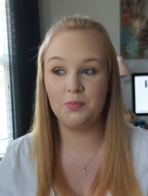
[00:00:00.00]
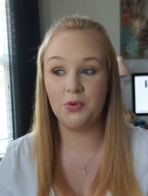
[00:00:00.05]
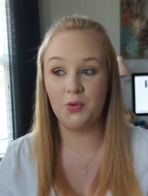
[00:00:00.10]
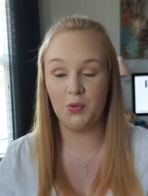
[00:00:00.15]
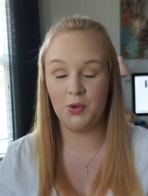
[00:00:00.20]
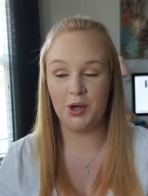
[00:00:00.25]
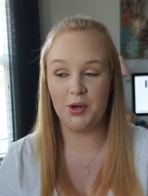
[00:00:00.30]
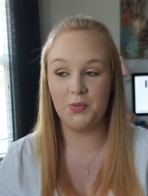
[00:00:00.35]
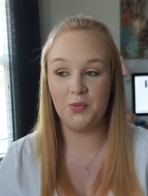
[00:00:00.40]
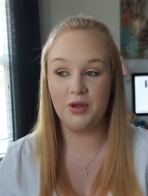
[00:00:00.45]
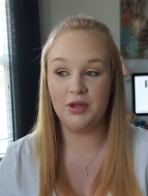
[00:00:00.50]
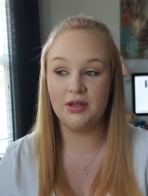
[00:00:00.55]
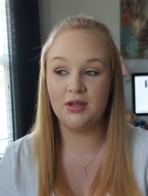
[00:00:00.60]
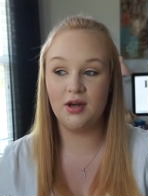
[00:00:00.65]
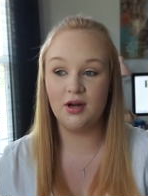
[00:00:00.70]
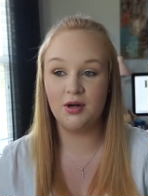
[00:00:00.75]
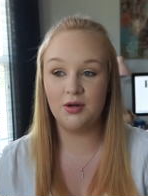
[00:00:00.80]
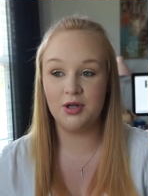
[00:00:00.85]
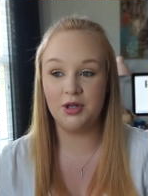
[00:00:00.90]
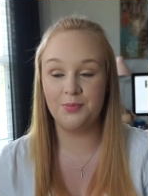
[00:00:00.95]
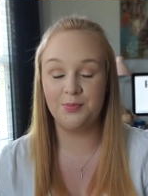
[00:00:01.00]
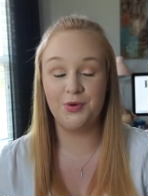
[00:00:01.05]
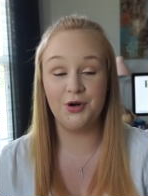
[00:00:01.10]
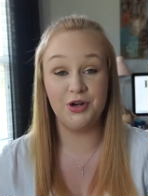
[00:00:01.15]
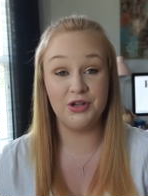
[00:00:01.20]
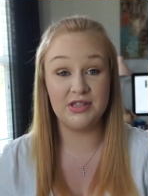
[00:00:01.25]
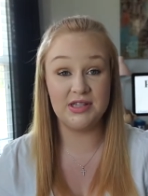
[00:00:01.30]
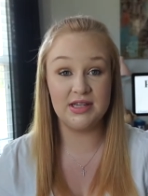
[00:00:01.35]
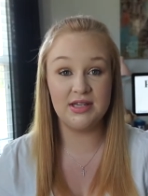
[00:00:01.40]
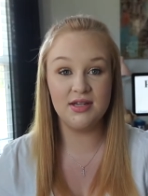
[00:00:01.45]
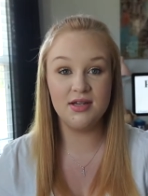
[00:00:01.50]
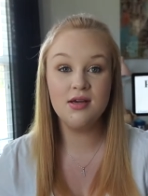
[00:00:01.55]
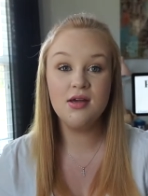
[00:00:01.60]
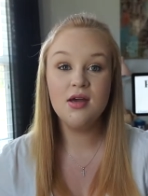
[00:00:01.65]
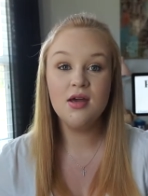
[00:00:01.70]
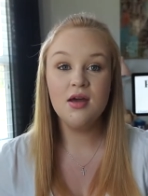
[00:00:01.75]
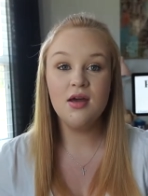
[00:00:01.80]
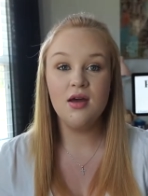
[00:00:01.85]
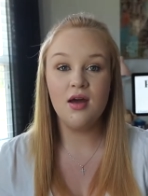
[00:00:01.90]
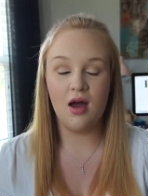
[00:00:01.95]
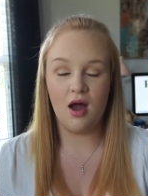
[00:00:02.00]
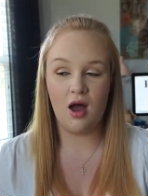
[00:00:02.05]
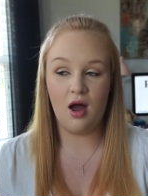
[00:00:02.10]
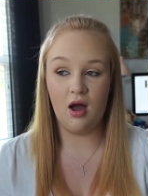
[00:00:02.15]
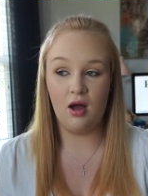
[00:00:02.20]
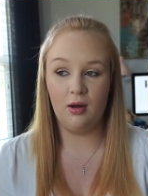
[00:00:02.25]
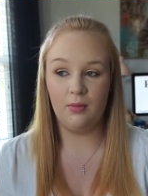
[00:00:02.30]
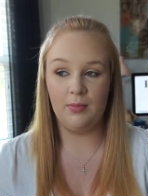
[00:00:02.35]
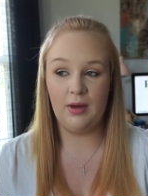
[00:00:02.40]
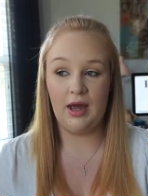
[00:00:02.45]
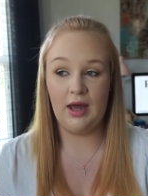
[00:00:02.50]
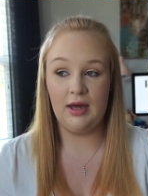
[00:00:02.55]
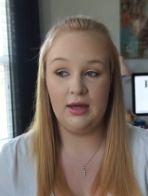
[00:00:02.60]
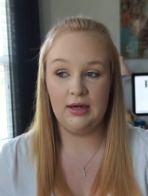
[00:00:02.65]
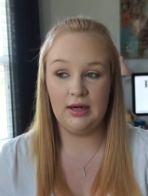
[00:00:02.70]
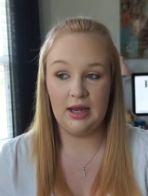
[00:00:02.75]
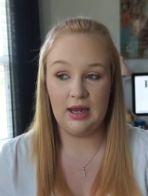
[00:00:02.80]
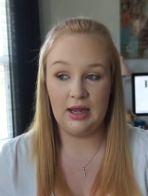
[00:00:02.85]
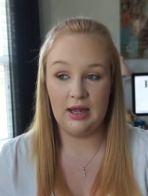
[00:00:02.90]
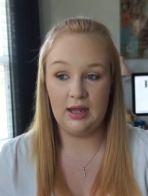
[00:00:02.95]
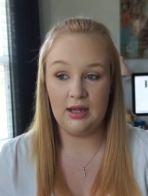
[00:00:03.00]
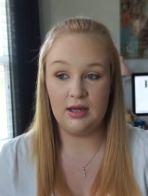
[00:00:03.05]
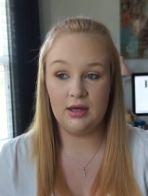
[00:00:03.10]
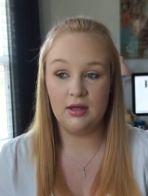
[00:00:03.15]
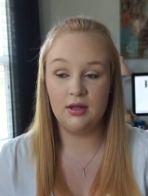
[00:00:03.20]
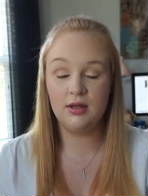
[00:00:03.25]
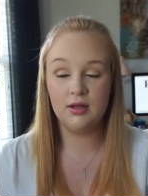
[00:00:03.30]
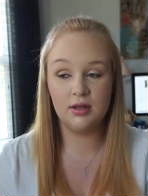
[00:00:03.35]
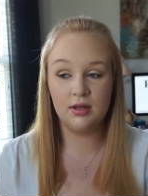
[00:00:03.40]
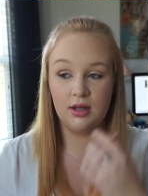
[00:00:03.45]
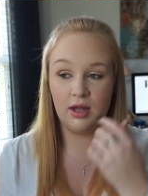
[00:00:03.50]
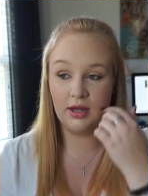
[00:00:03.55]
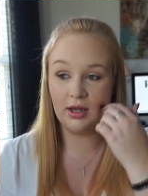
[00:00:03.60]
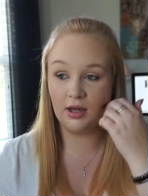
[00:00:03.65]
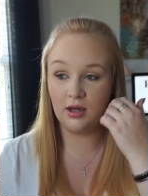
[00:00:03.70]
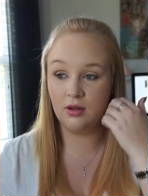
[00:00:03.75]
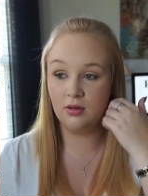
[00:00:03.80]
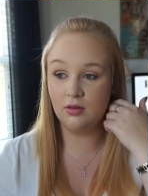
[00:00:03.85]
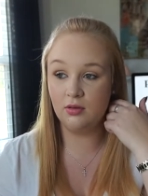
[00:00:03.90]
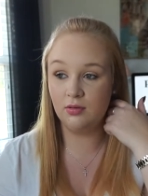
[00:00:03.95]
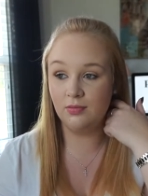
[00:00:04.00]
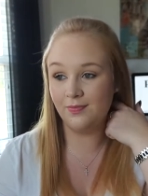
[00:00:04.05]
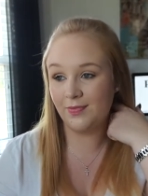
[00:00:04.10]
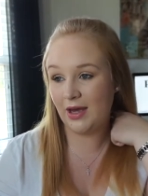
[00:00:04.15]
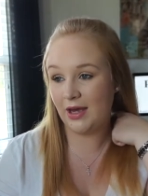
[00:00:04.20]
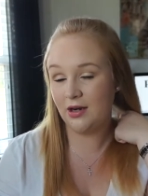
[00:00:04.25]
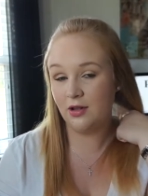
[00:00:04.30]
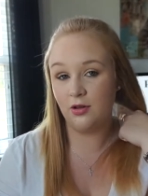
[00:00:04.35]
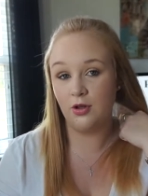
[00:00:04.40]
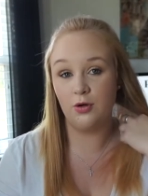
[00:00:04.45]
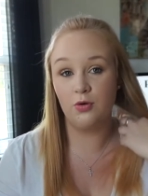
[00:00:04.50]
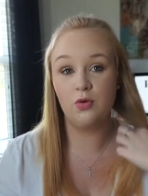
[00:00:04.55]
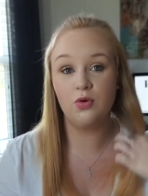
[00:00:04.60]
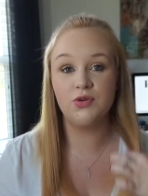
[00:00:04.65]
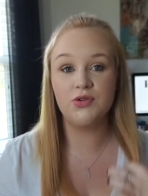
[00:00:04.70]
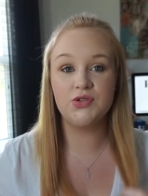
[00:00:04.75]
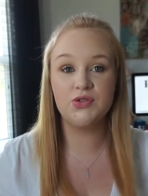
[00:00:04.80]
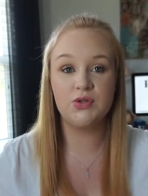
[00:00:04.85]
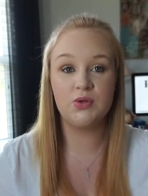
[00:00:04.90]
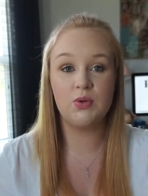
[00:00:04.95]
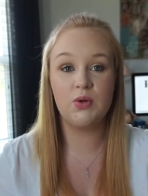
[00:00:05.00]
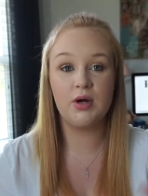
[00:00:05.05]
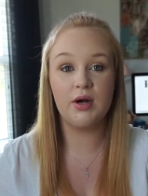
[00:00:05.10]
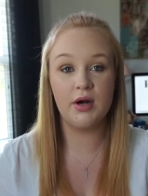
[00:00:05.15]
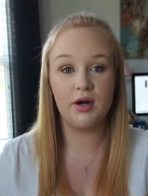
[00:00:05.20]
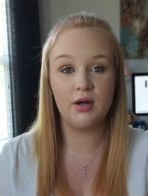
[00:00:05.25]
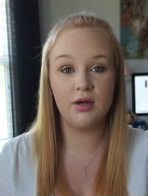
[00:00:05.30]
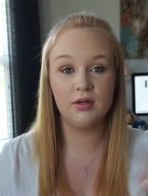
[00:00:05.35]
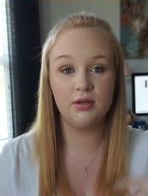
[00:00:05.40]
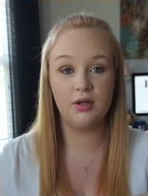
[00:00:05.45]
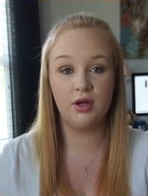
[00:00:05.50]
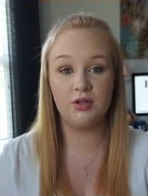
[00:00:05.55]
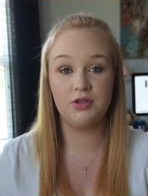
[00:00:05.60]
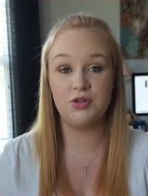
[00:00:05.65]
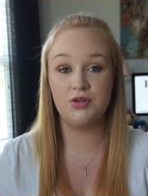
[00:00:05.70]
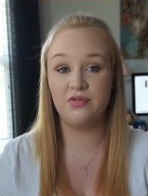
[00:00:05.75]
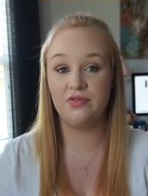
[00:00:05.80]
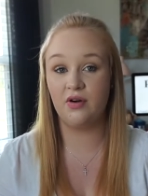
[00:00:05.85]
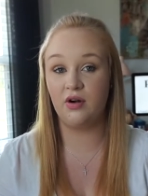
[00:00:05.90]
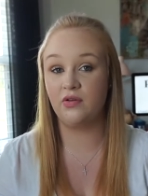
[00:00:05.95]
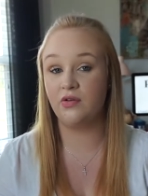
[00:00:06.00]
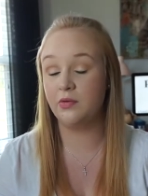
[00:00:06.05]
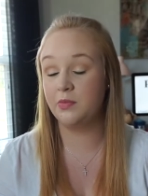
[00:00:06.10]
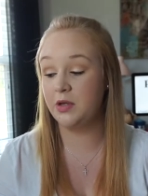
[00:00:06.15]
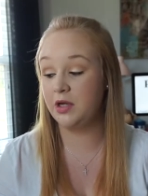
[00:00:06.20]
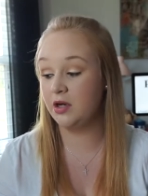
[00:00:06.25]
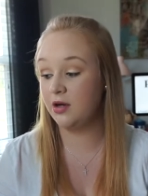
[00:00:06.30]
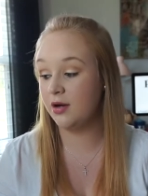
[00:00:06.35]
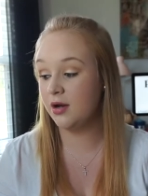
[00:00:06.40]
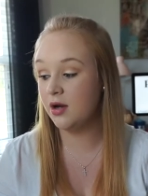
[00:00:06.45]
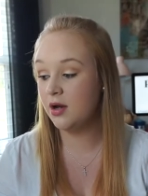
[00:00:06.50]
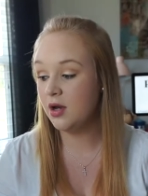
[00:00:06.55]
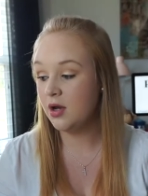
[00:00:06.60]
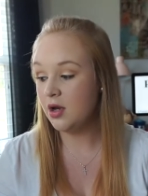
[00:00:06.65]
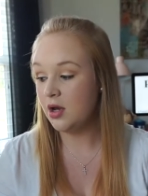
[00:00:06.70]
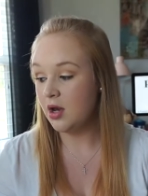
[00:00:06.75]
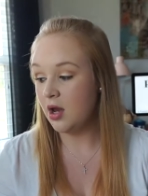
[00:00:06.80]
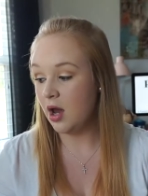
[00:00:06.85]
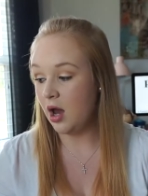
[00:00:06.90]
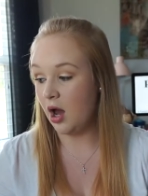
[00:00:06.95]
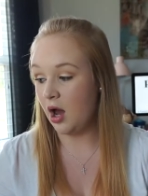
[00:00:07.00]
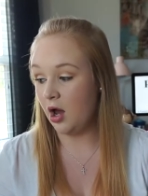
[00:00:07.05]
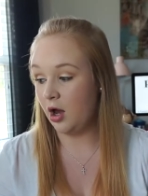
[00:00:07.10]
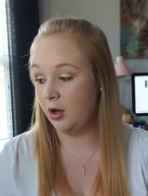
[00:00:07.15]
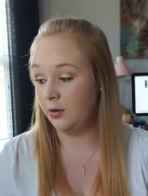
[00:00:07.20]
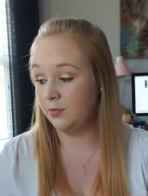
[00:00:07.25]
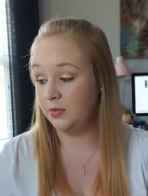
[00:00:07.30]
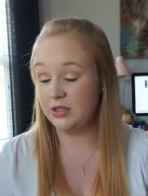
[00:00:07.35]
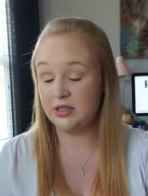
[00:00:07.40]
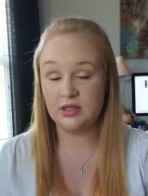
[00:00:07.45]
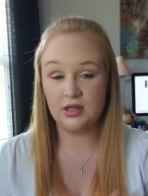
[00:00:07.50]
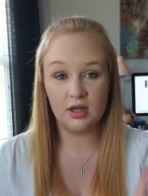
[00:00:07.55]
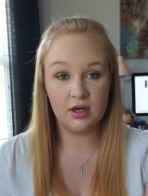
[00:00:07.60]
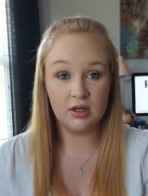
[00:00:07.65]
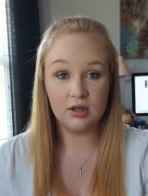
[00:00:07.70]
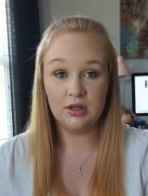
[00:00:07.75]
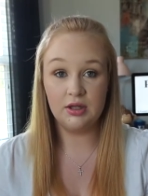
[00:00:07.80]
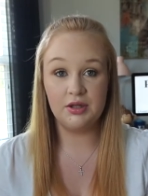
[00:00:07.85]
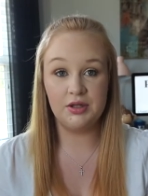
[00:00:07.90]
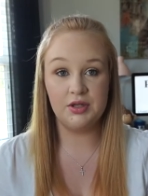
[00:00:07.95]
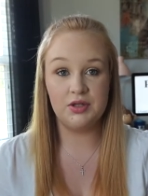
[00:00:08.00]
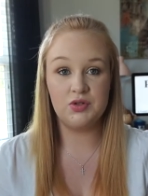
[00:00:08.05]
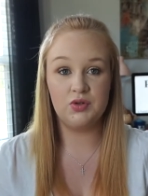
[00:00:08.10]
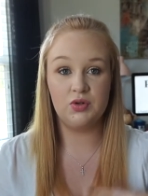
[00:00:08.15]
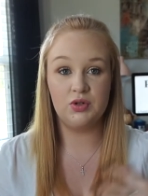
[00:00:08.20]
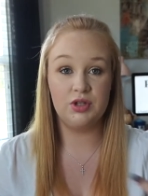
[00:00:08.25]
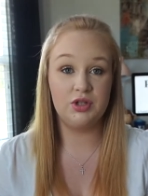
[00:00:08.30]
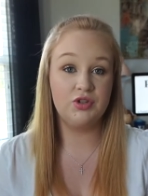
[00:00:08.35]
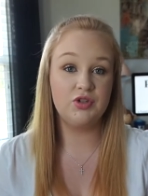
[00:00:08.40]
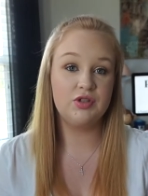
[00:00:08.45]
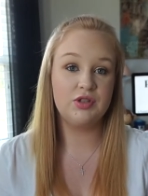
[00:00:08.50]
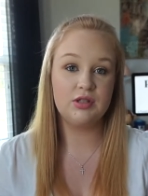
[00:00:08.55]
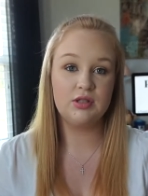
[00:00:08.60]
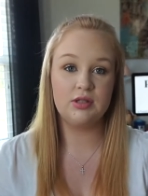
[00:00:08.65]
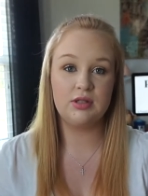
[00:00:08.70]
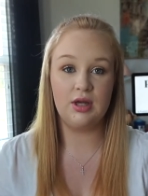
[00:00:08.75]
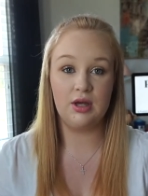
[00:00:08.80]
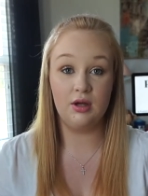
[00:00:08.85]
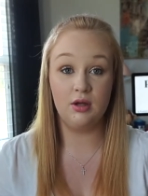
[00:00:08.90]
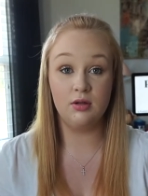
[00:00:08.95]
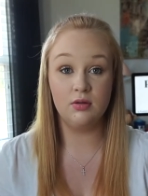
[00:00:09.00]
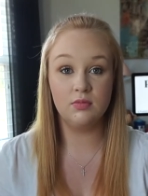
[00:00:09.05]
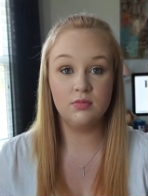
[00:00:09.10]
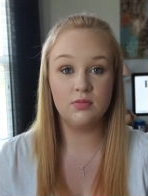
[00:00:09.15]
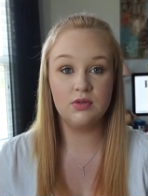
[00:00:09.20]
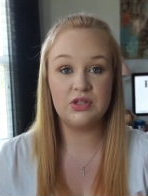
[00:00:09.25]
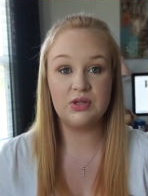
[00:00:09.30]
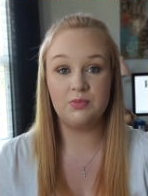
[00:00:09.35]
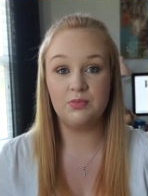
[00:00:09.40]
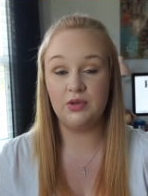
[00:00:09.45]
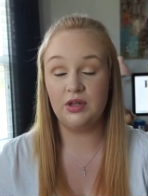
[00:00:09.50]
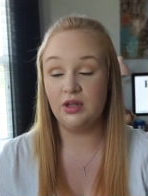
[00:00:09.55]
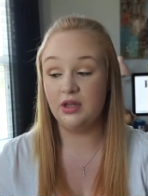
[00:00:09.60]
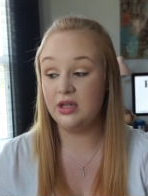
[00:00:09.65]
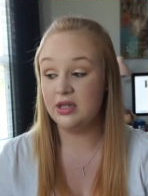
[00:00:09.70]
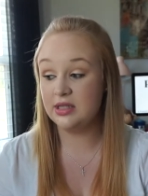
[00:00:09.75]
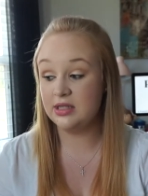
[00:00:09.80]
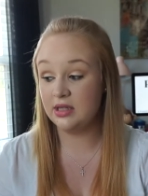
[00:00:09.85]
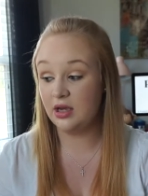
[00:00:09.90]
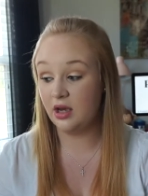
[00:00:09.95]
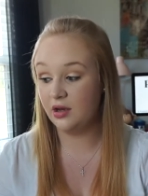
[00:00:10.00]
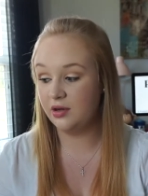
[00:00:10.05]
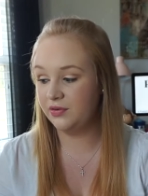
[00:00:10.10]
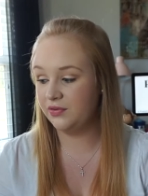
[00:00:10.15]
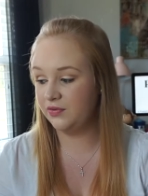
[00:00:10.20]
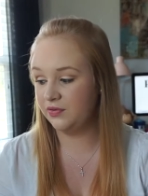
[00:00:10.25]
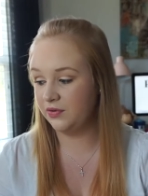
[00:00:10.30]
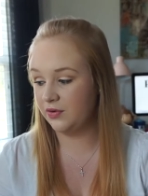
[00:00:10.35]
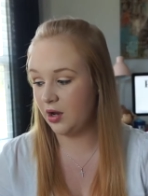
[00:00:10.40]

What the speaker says: But when I went and got it in person, at a kind of local store not too far from here, it's not a Lily store, they just sell some Lily stuff.